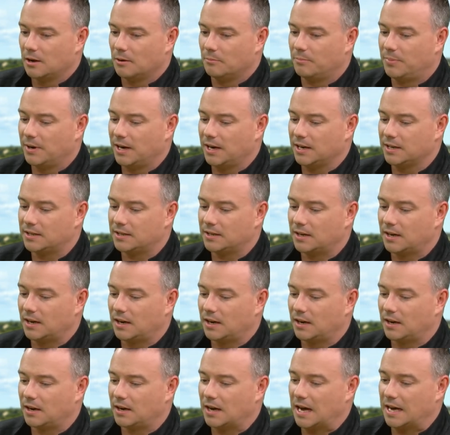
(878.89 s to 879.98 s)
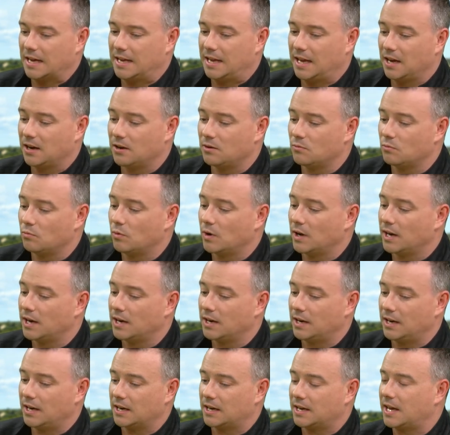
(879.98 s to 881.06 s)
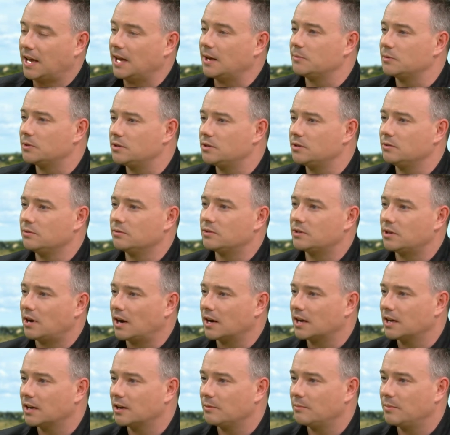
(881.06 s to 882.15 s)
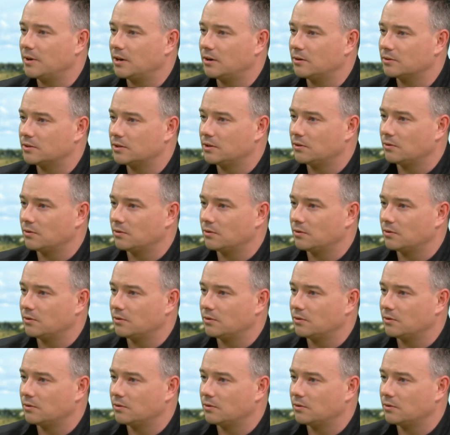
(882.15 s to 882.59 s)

But again, when it came to talking about,